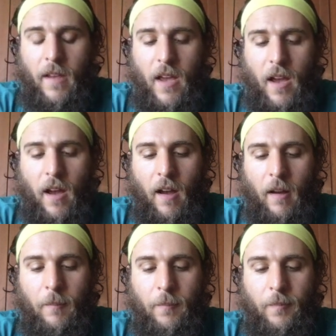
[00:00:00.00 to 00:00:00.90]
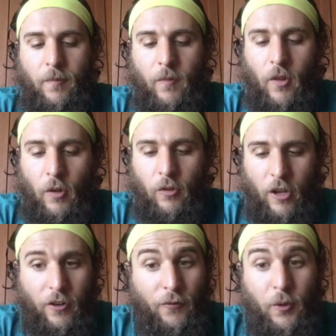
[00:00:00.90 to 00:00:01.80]
there
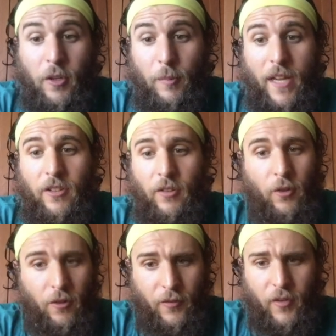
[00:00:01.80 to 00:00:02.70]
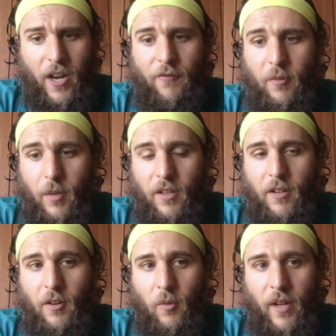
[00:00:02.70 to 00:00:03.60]
are a few commands. If you're not
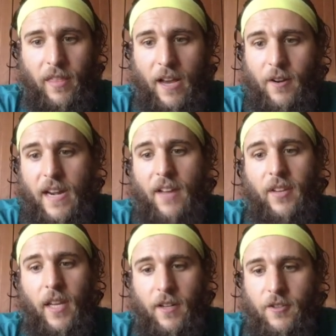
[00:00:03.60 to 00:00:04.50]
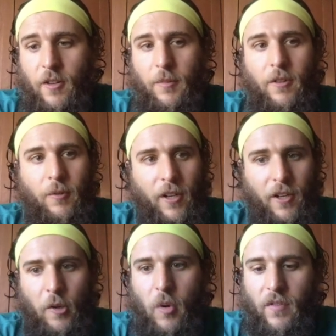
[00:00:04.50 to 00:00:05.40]
familiar with how to navigate in Terminal, we're going to
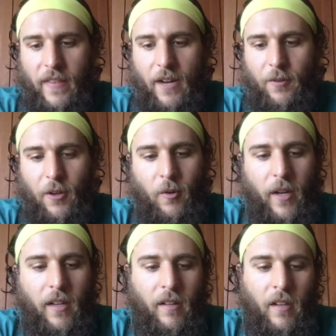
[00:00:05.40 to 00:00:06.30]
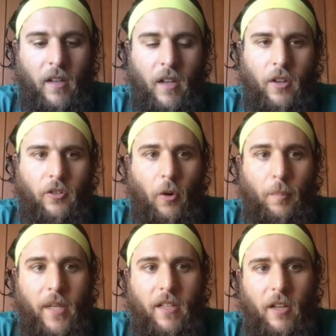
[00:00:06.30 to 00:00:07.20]
go over that real quick. So
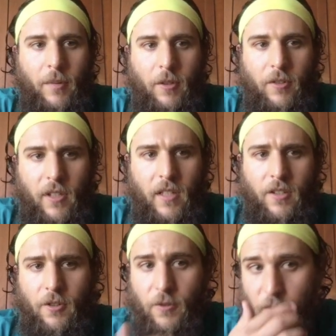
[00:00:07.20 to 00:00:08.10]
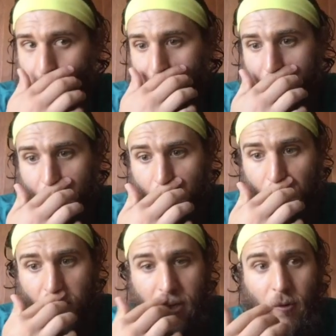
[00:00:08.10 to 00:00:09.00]
pwd shows you
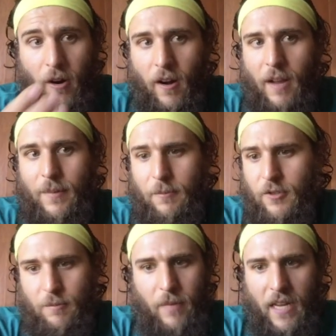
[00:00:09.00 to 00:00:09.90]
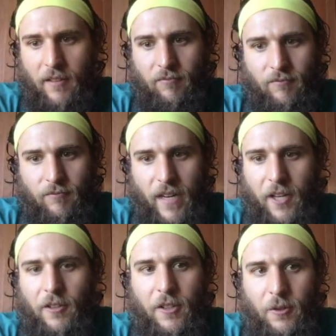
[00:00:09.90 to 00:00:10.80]
where you are. I'm in just my
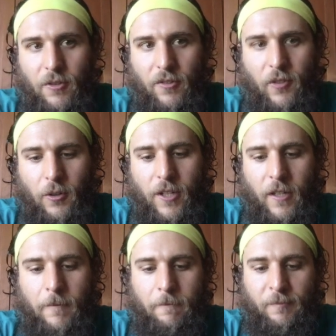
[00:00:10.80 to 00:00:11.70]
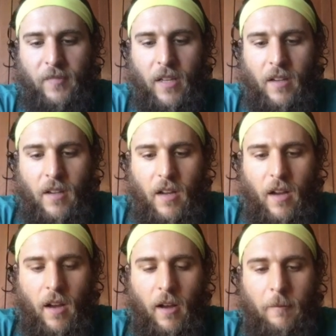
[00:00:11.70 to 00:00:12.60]
regular user folder.
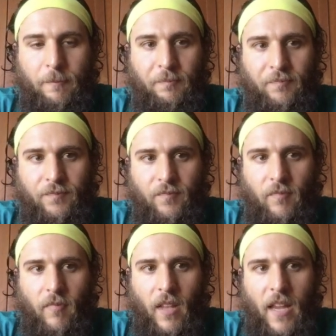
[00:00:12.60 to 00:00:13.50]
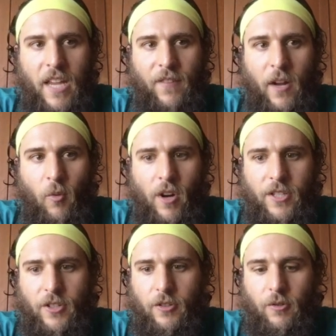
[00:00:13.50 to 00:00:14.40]
If I want
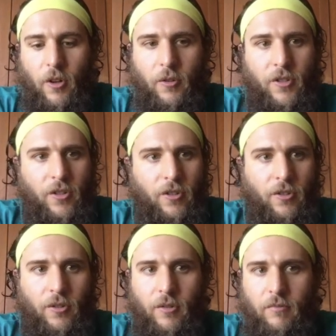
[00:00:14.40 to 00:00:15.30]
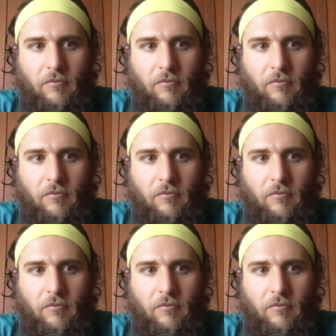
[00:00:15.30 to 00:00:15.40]
to